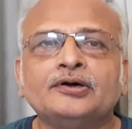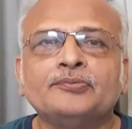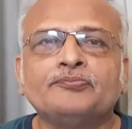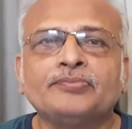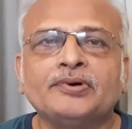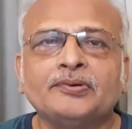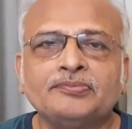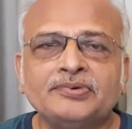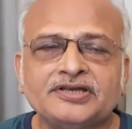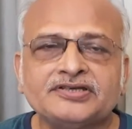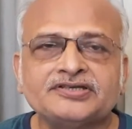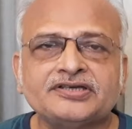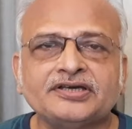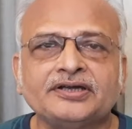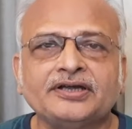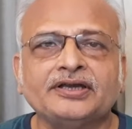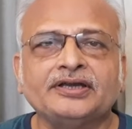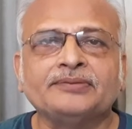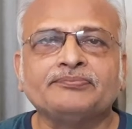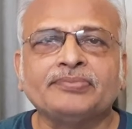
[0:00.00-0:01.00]

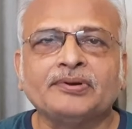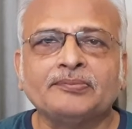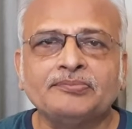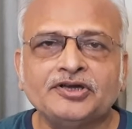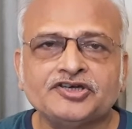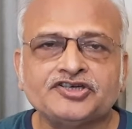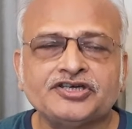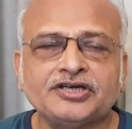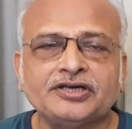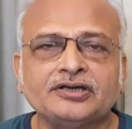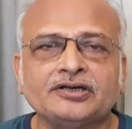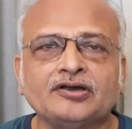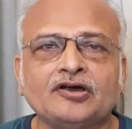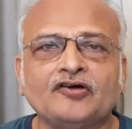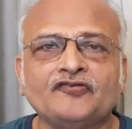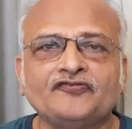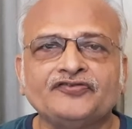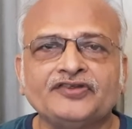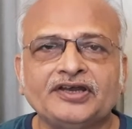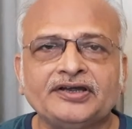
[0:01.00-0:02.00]
publishing
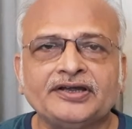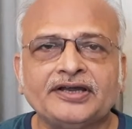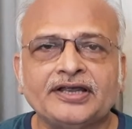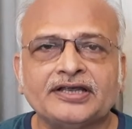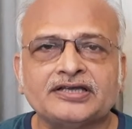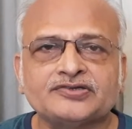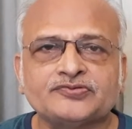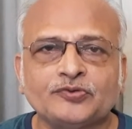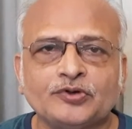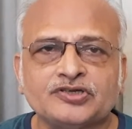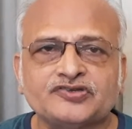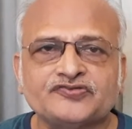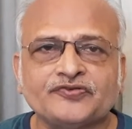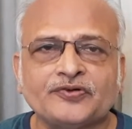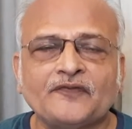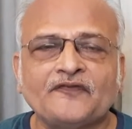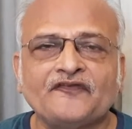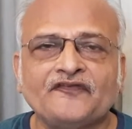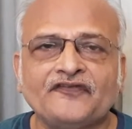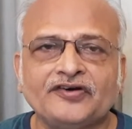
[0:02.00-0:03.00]
of the index was
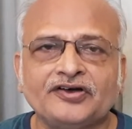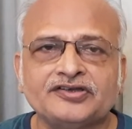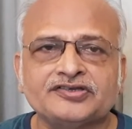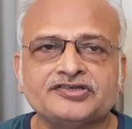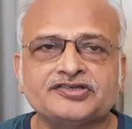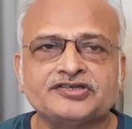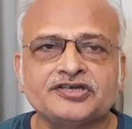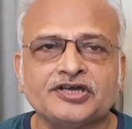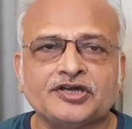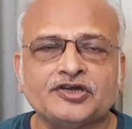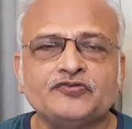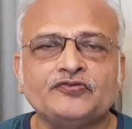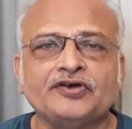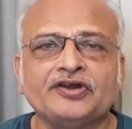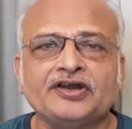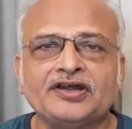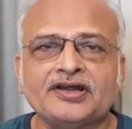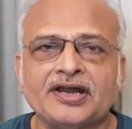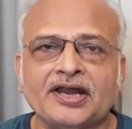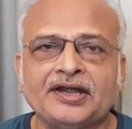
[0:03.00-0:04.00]
from 1st
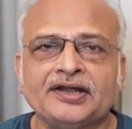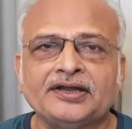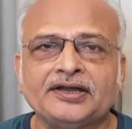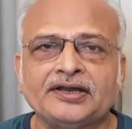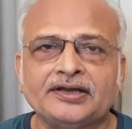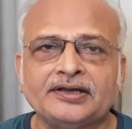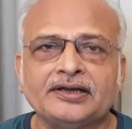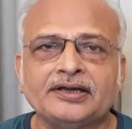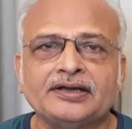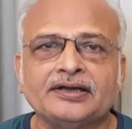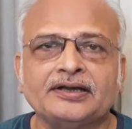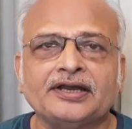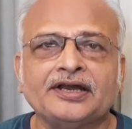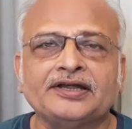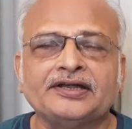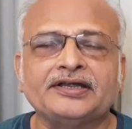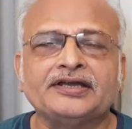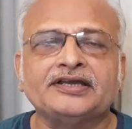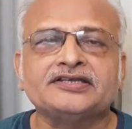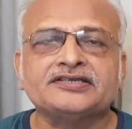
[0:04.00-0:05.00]
January
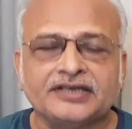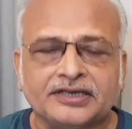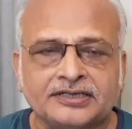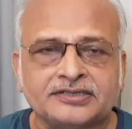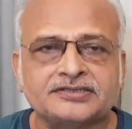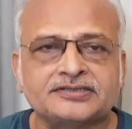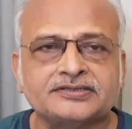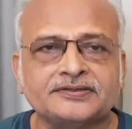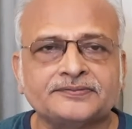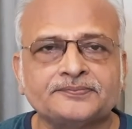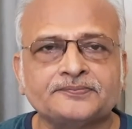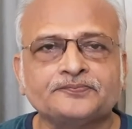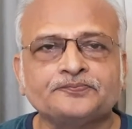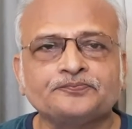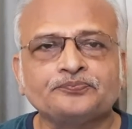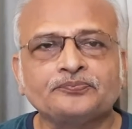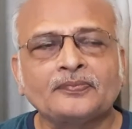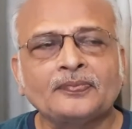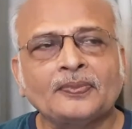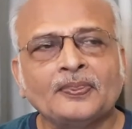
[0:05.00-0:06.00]
1986.
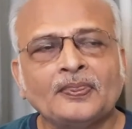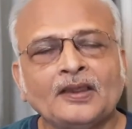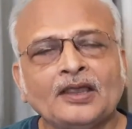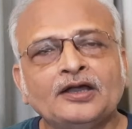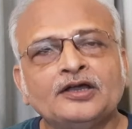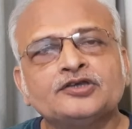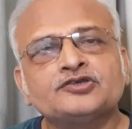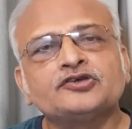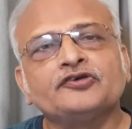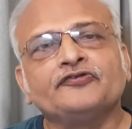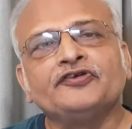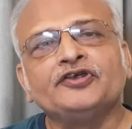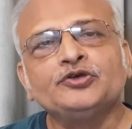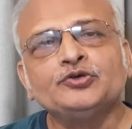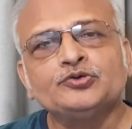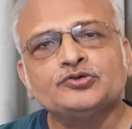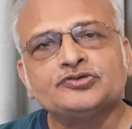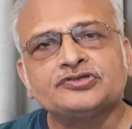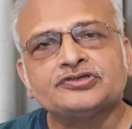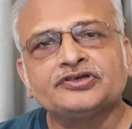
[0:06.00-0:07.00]
So we
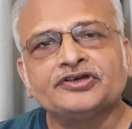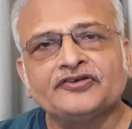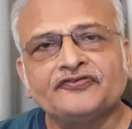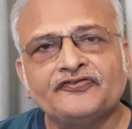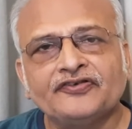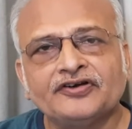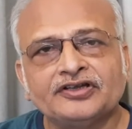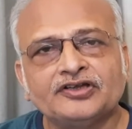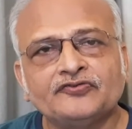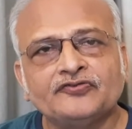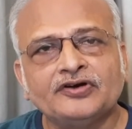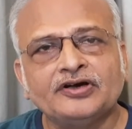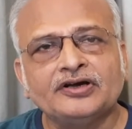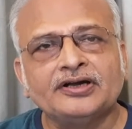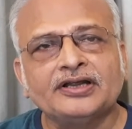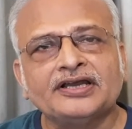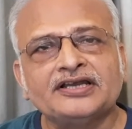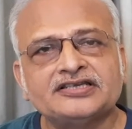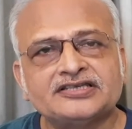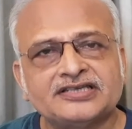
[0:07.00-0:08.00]
refer the
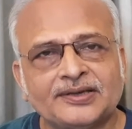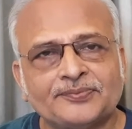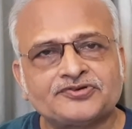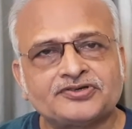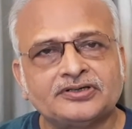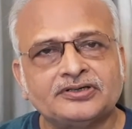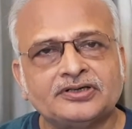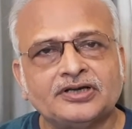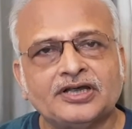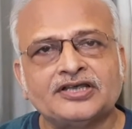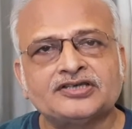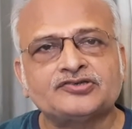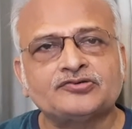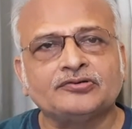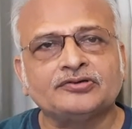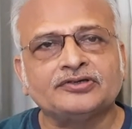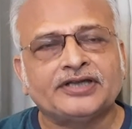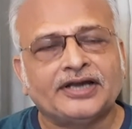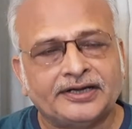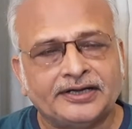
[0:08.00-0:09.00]
word inception as
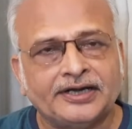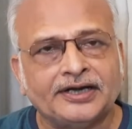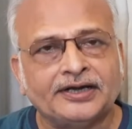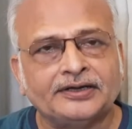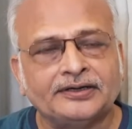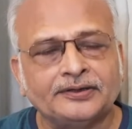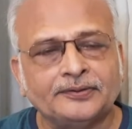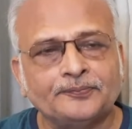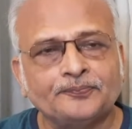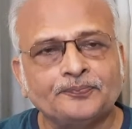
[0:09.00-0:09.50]
on that date.